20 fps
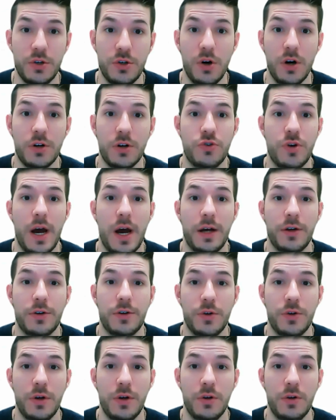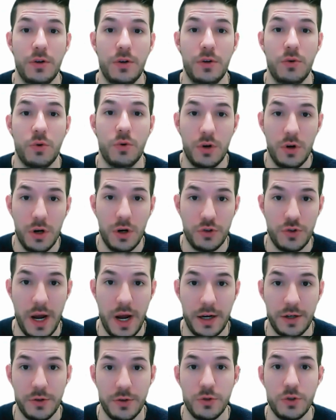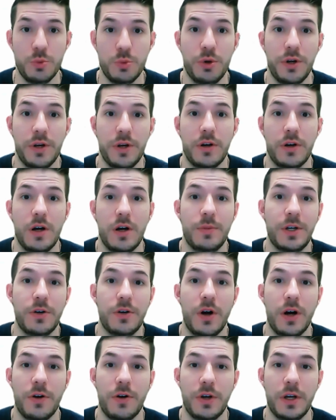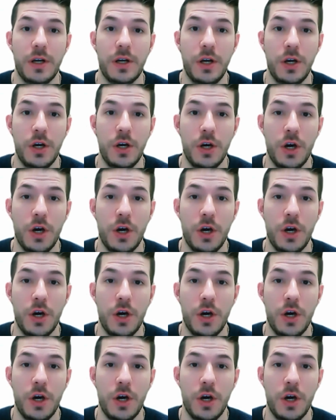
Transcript: the contractors, depending on how many you're hiring,